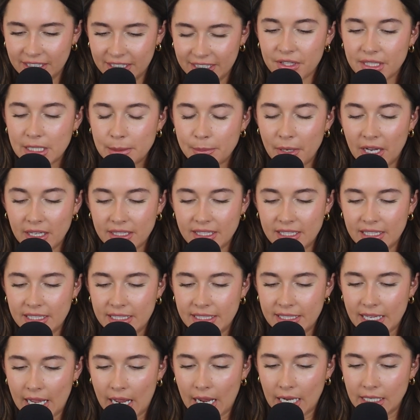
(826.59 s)
This person
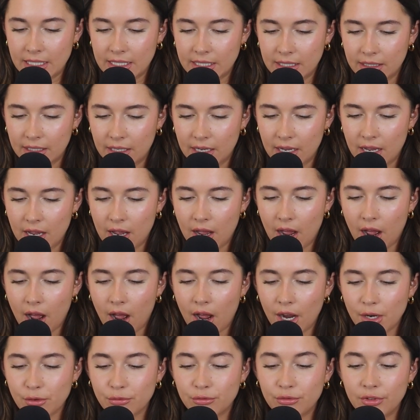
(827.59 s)
said,
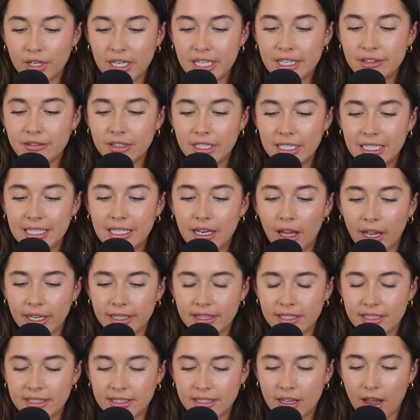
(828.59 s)
I really, really
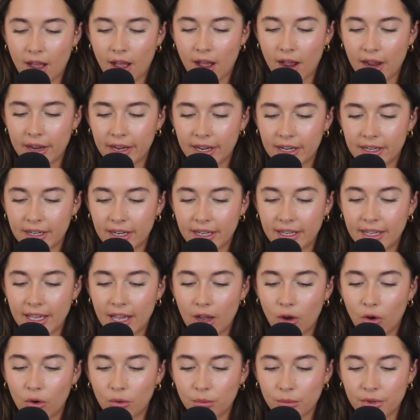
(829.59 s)
like this guy and I
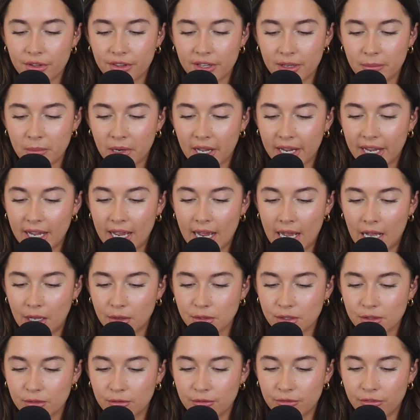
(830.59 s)
get on with him like a
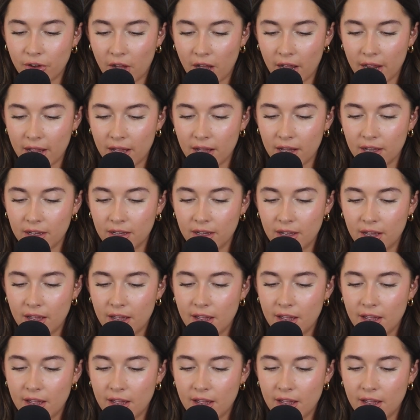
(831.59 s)
house on fire,